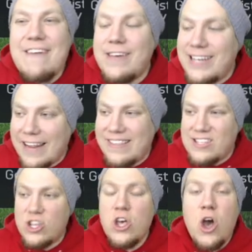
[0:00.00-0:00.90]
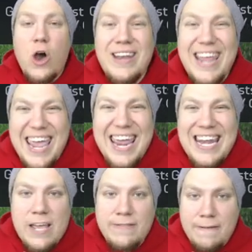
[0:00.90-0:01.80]
ever done this on
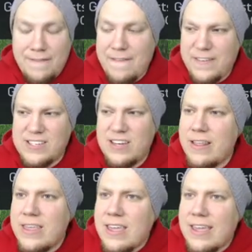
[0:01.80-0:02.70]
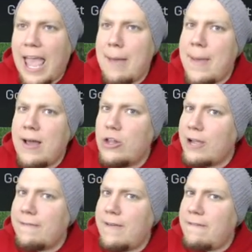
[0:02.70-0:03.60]
any of the FIFAs, and I think it came out
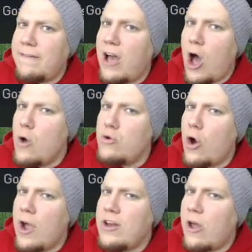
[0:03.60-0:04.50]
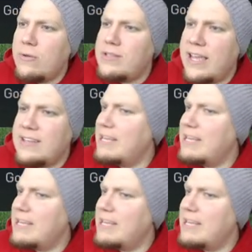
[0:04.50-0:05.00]
like FIFA 09, 010,